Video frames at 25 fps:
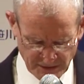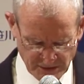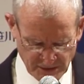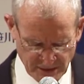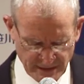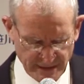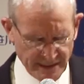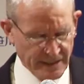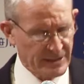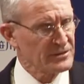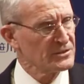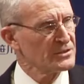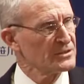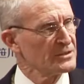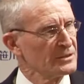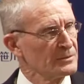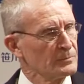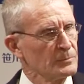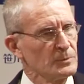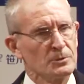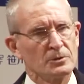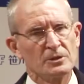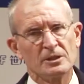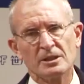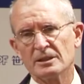this dense
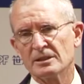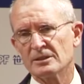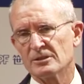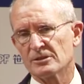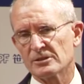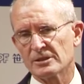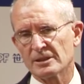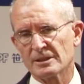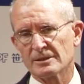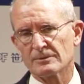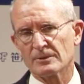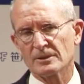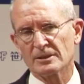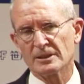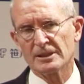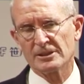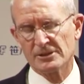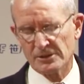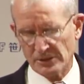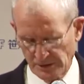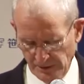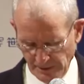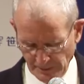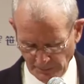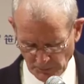and routine set of
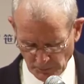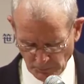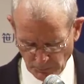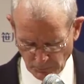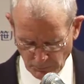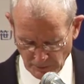relationships